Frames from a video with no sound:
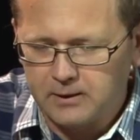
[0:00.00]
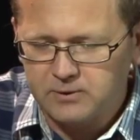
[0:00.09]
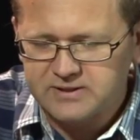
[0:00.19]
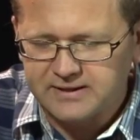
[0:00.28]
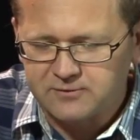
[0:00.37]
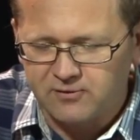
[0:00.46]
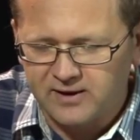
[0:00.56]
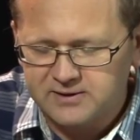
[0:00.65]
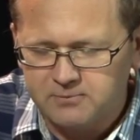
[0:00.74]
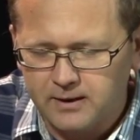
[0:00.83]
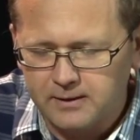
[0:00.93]
I was
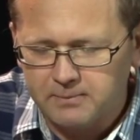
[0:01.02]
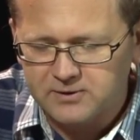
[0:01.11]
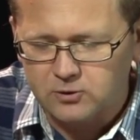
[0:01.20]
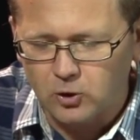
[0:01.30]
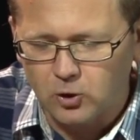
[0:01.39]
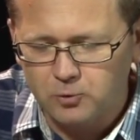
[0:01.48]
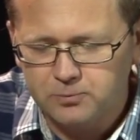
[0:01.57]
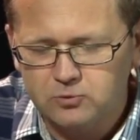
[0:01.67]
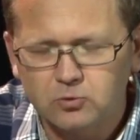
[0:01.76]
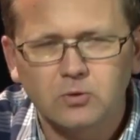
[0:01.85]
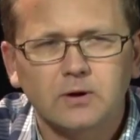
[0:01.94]
invited by Better
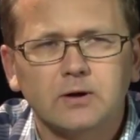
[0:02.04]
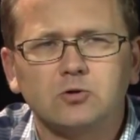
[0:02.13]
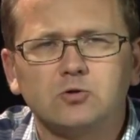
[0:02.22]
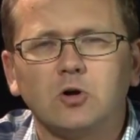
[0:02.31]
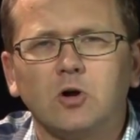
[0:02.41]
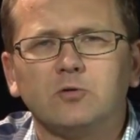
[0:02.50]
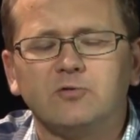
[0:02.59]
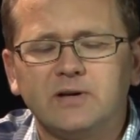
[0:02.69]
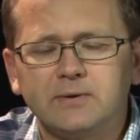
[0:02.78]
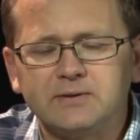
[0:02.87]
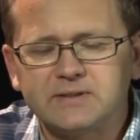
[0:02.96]
Globe to clone a
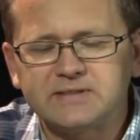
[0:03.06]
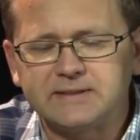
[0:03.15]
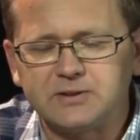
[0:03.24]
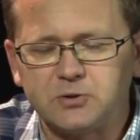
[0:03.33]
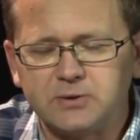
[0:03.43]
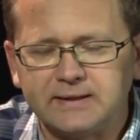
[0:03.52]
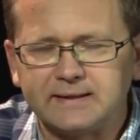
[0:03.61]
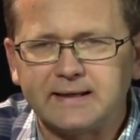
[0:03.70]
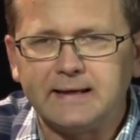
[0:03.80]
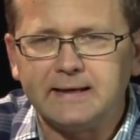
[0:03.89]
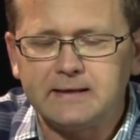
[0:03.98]
very interesting tree in
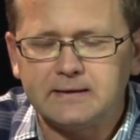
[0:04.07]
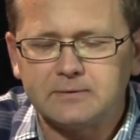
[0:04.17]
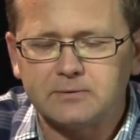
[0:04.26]
Kenya.